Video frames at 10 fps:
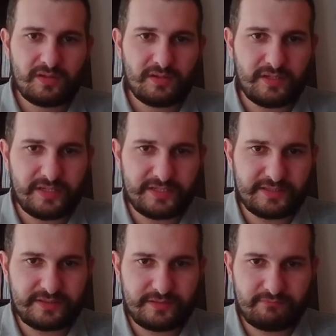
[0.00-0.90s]

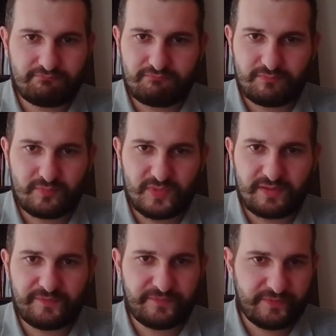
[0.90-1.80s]
And
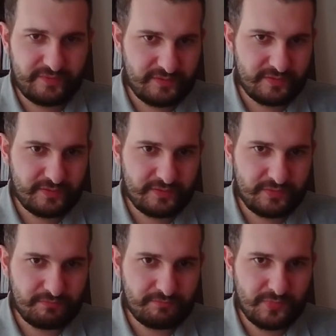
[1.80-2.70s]
if
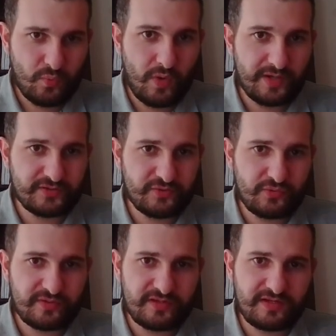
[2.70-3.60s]
white took,
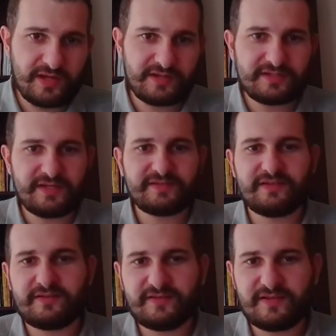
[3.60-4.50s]
then knight takes,
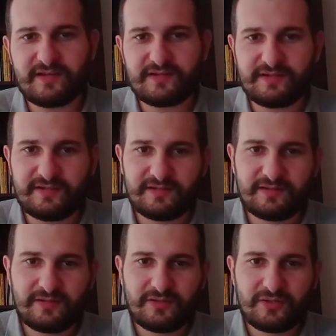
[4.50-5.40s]
and suddenly
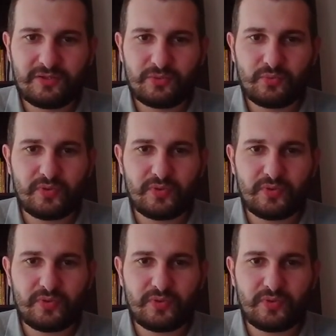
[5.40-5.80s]
we